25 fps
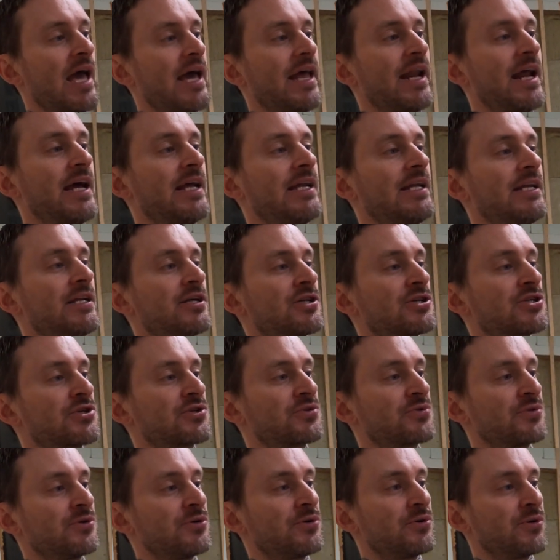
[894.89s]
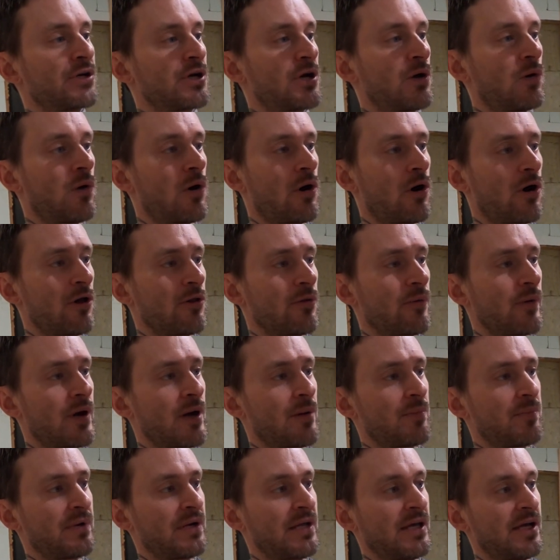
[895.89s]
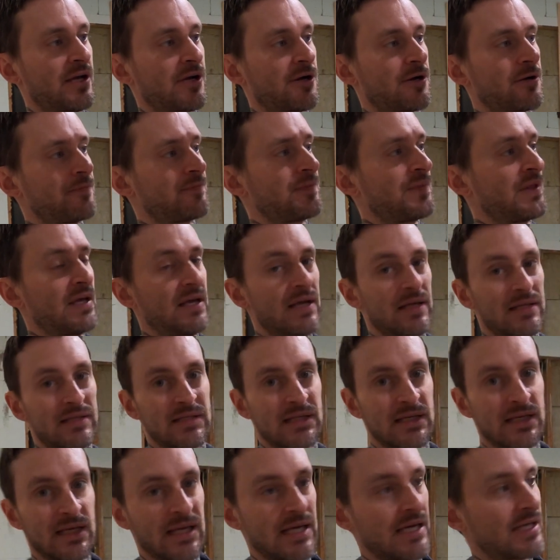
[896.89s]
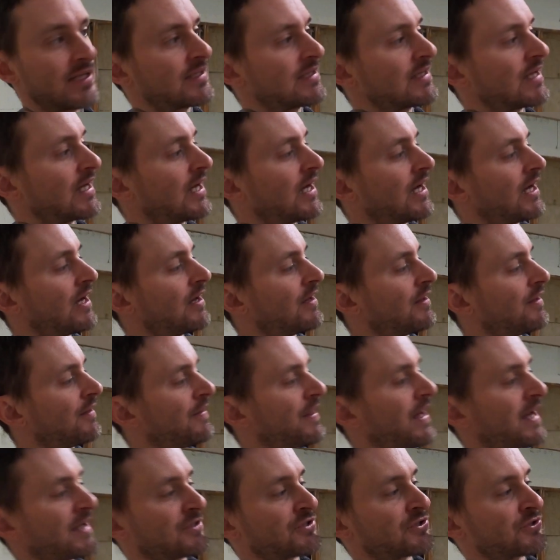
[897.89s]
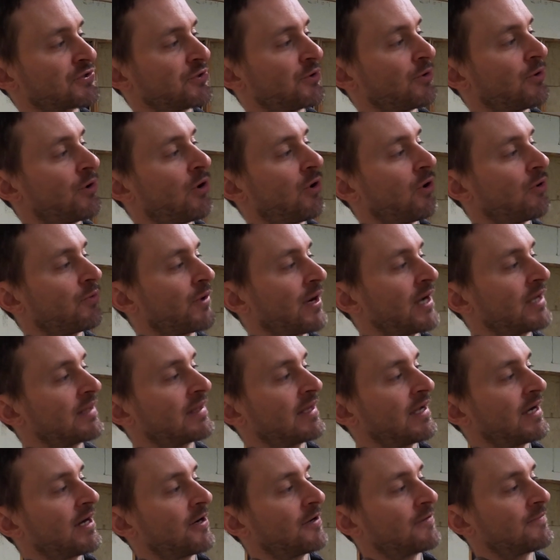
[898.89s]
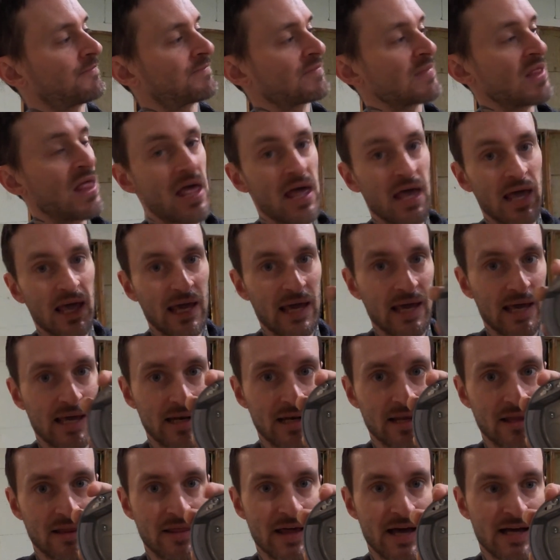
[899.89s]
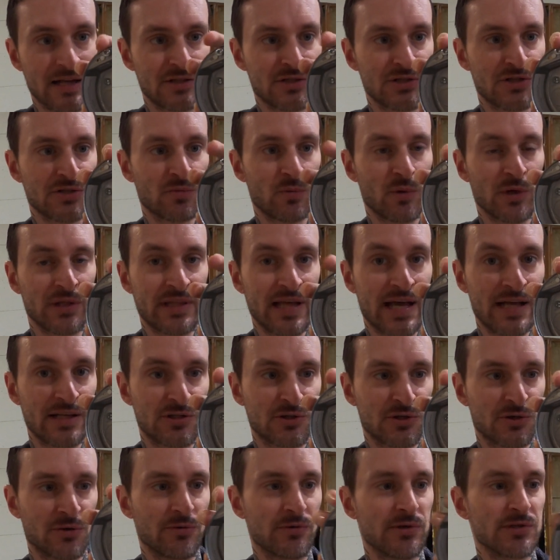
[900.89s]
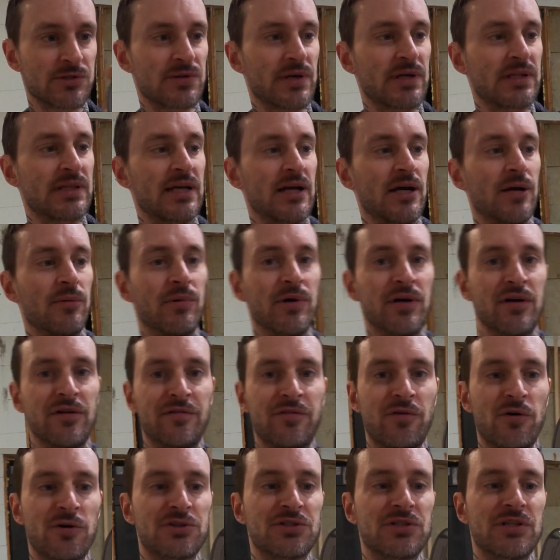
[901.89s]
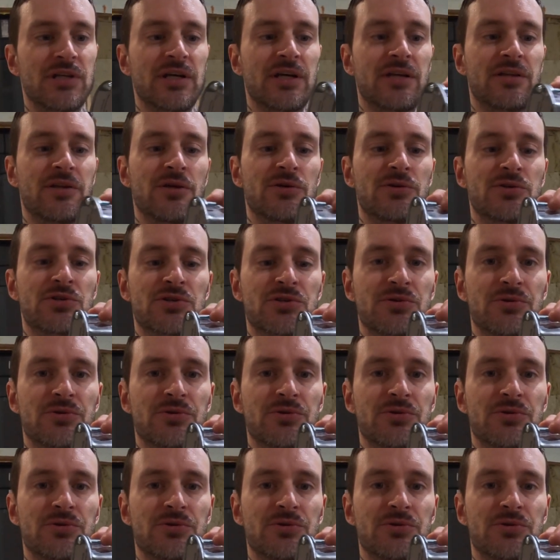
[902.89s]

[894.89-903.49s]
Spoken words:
and I need a screw to go all the way up in here to hit that screw hole right there, and that's what that screw is right there. But unfortunately, those